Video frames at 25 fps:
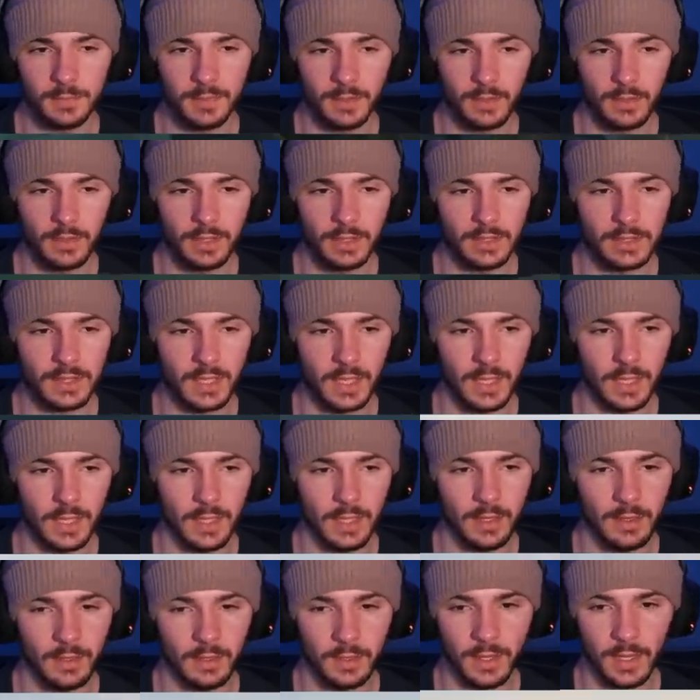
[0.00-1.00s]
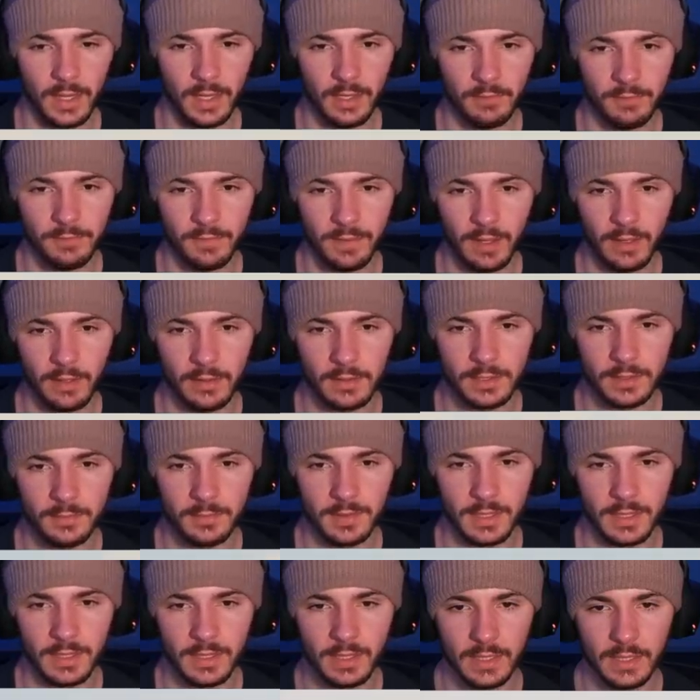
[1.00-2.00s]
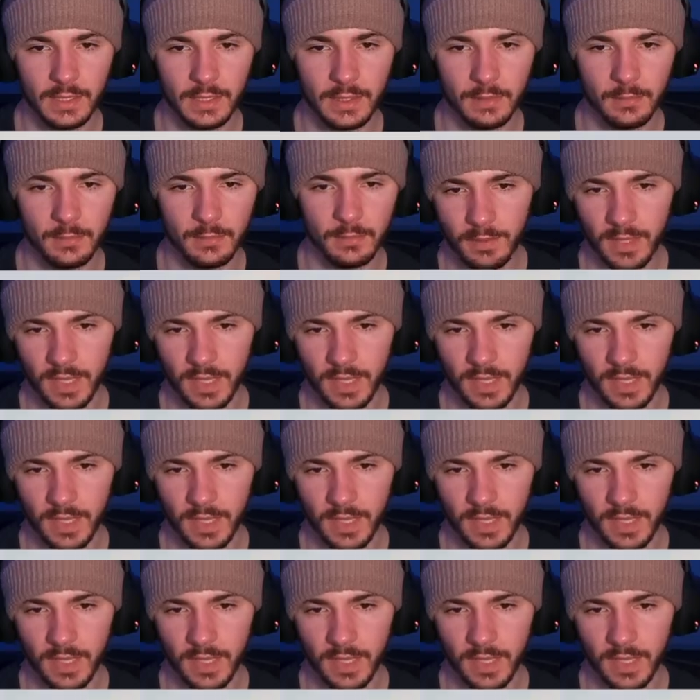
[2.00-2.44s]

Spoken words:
buildings I kind of found to be the